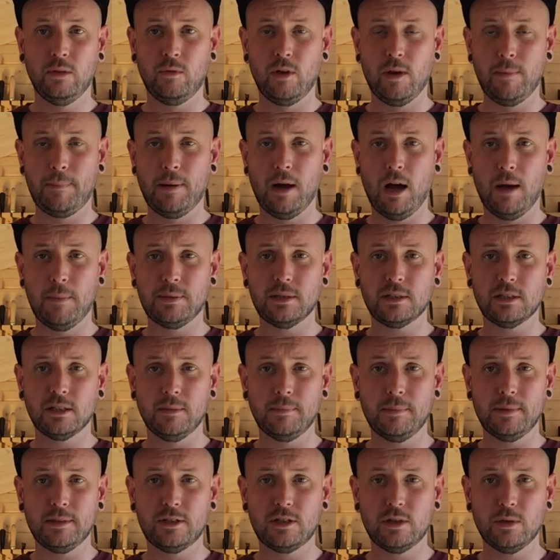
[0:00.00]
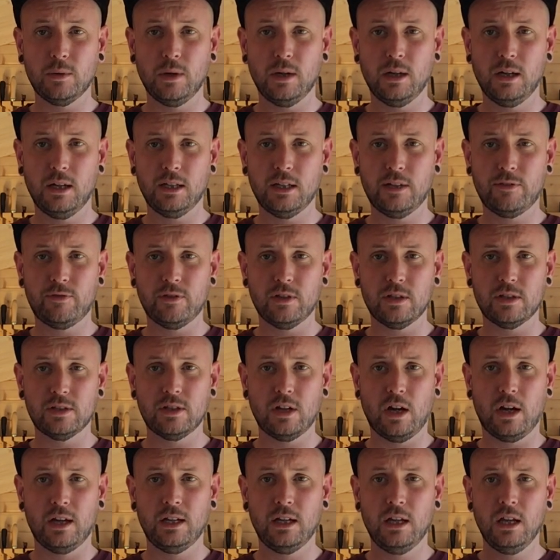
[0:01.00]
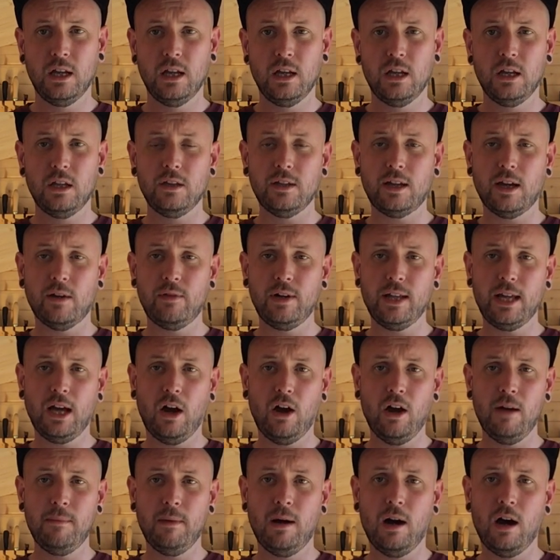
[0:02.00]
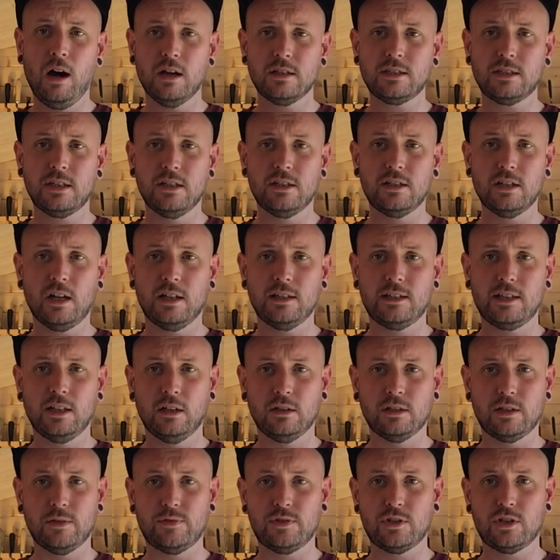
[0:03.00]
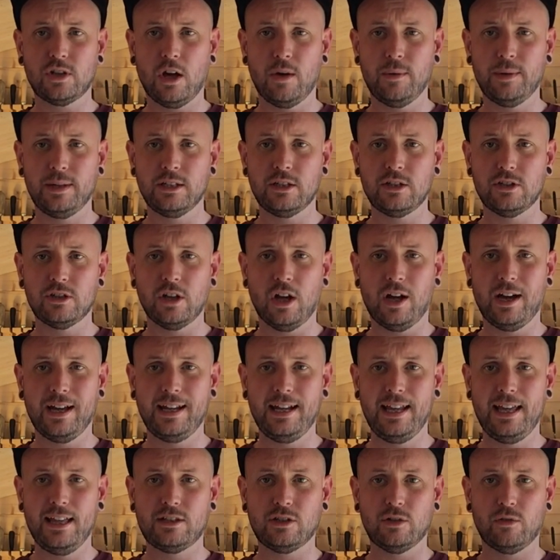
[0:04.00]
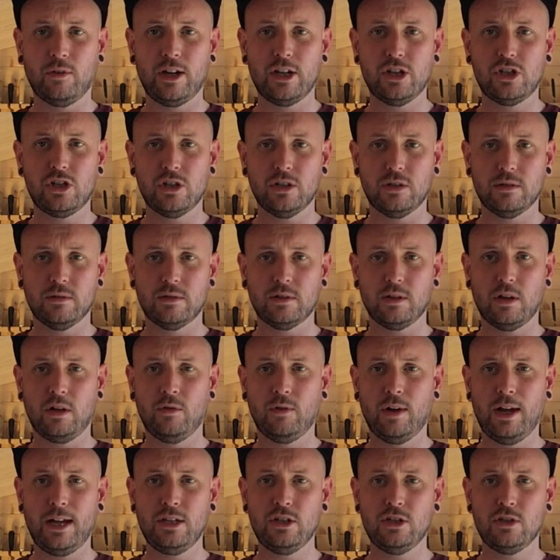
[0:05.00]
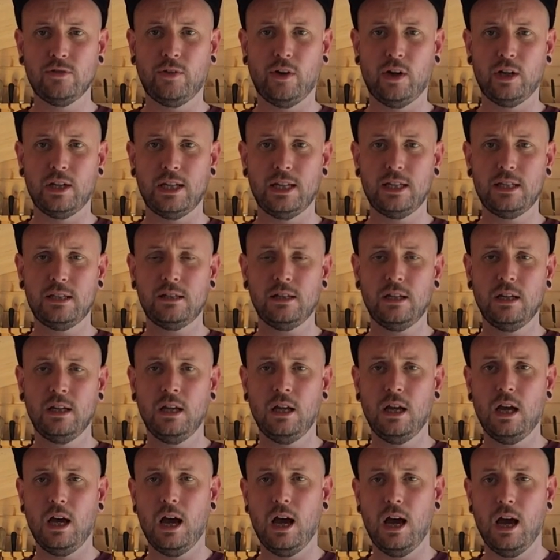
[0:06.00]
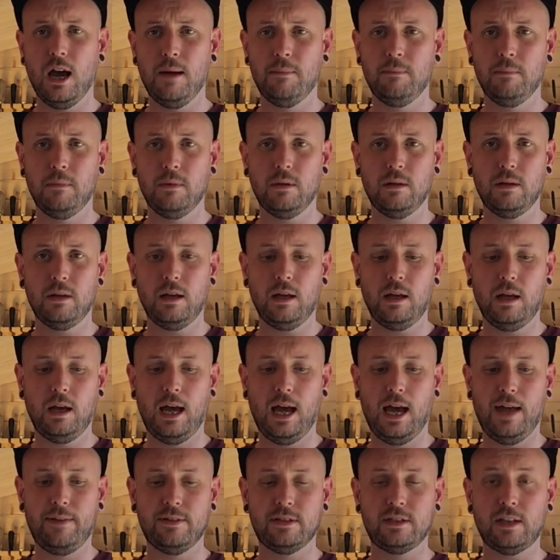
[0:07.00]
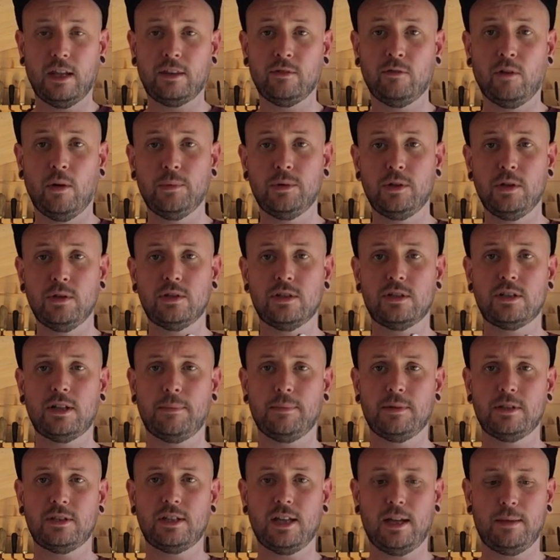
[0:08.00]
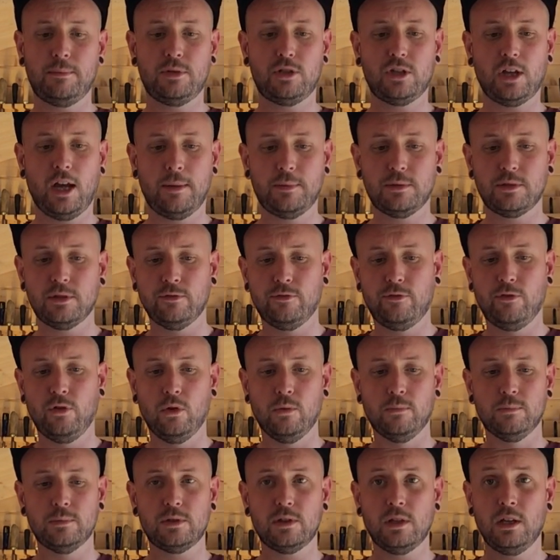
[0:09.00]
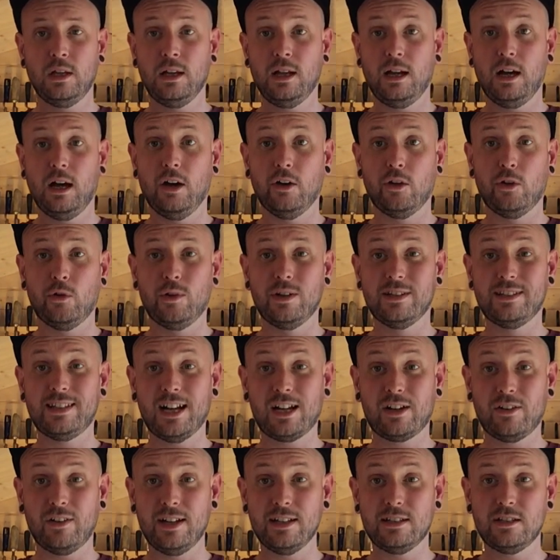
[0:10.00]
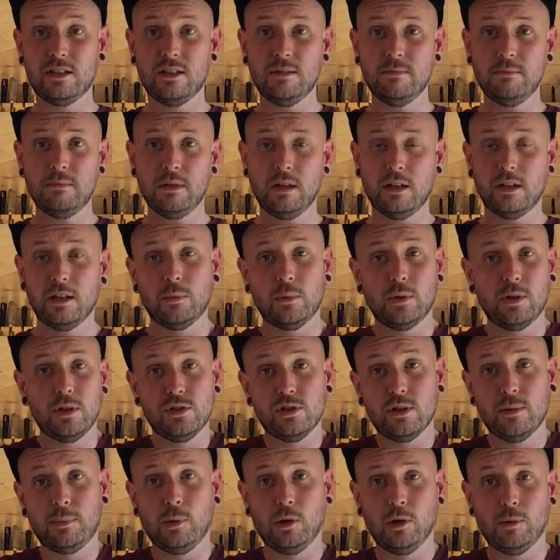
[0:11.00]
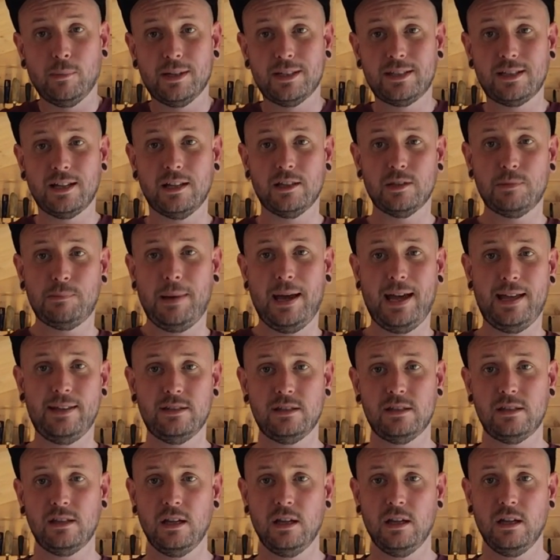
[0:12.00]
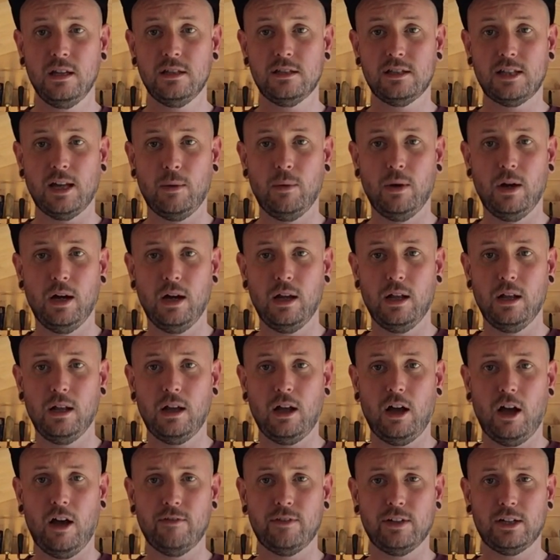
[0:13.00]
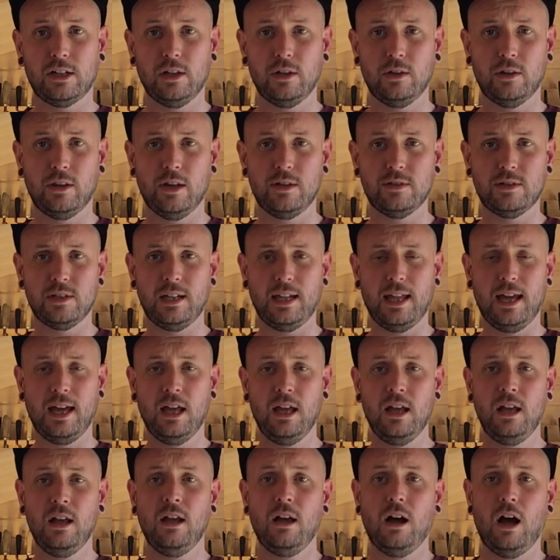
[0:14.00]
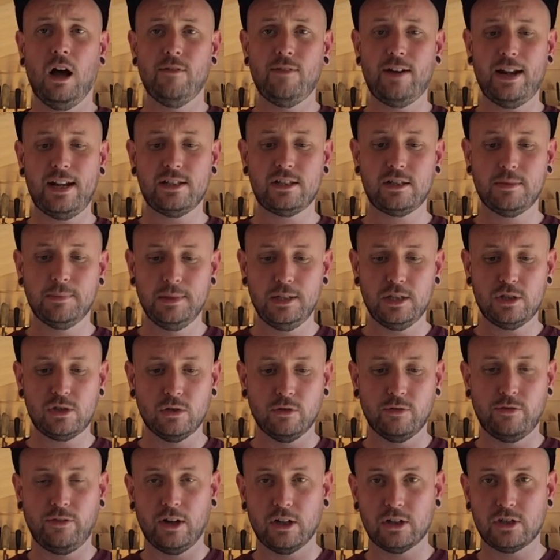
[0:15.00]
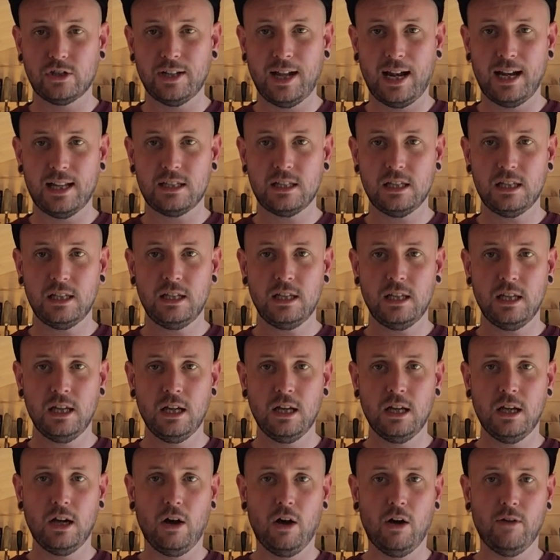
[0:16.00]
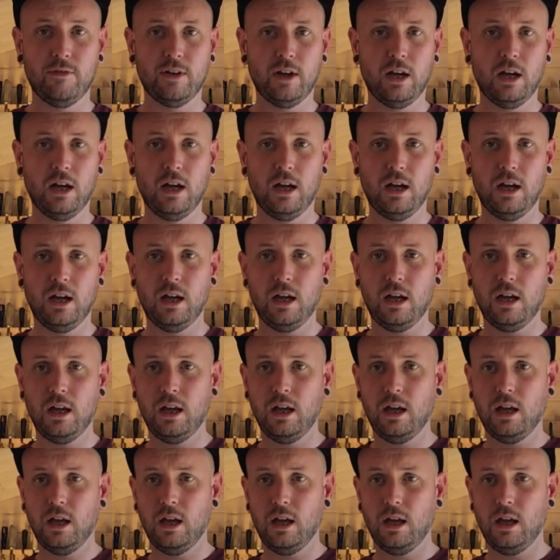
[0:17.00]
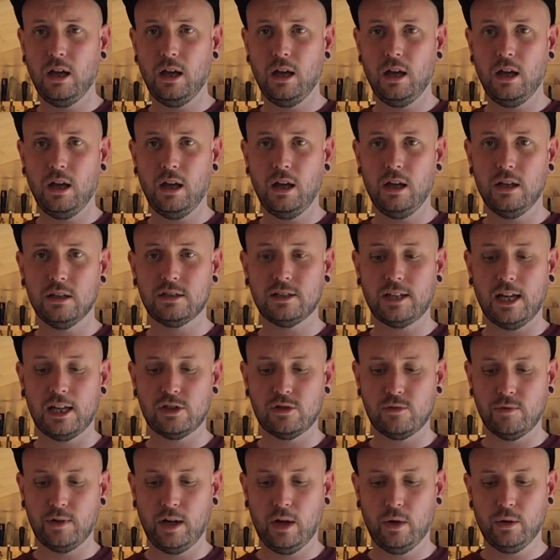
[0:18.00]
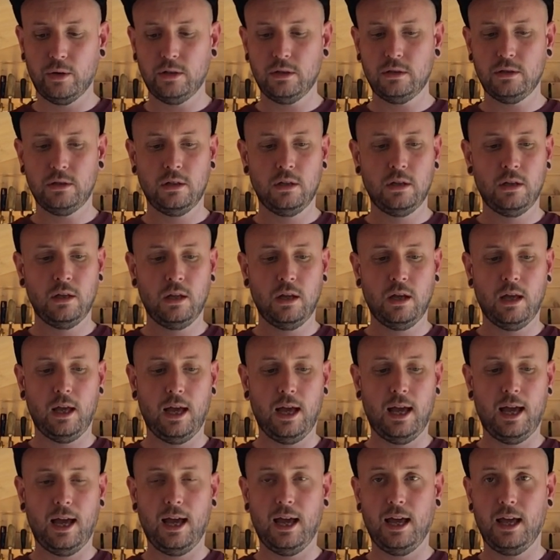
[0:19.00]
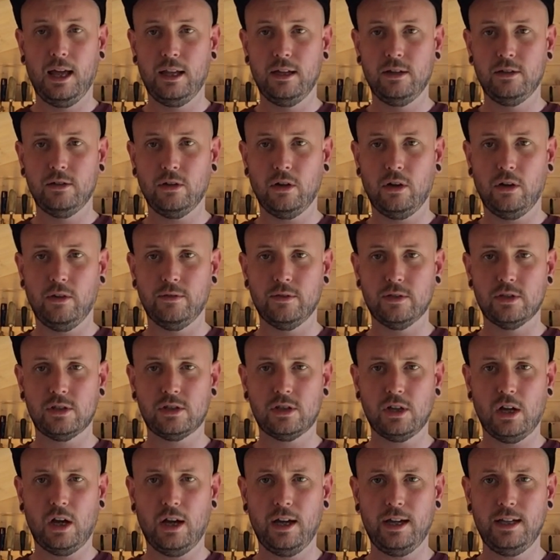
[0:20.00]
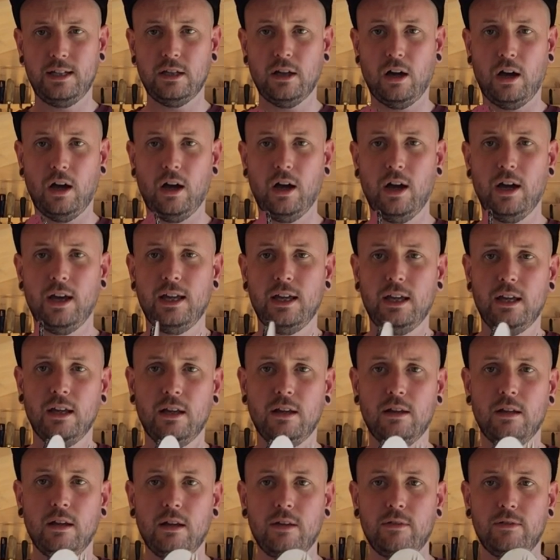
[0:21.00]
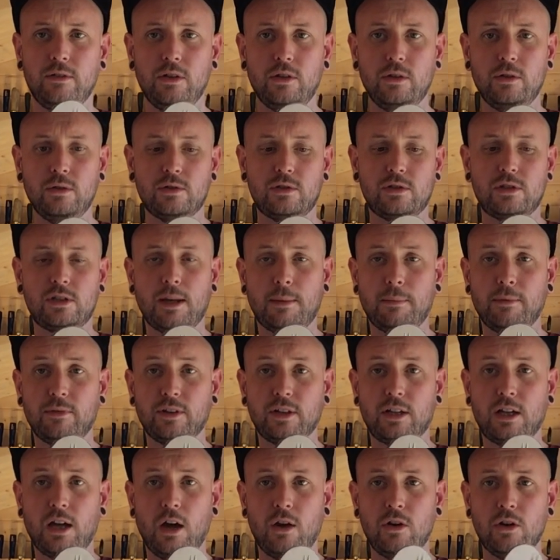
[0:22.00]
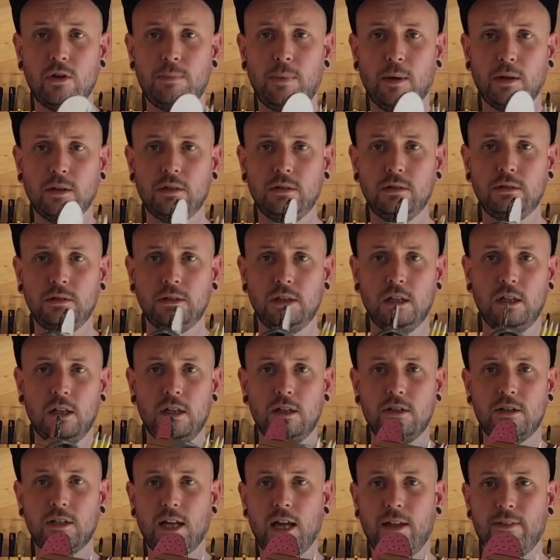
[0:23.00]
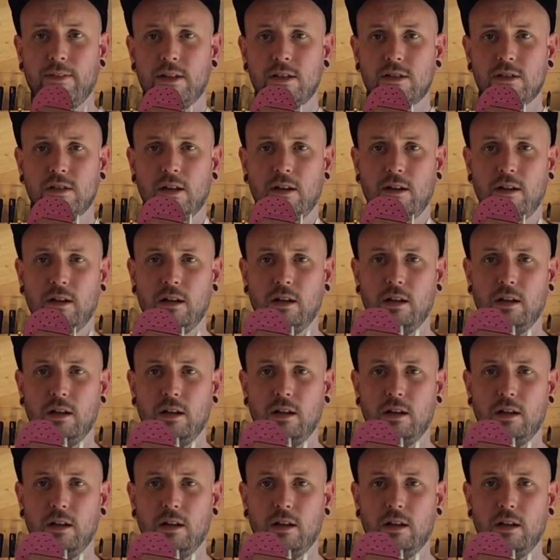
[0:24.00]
repurposing them into a different design. You get really high marks in design technology for showing design iteration, so a range of ideas, and there's nothing wrong with using some of the same shapes and forms. I'd already decorated them. I didn't want to use up all of my son's pens, so I've included those in there. I've added some additional functionality of a stationery holder, and on the side I used some of the Coke bottle to get this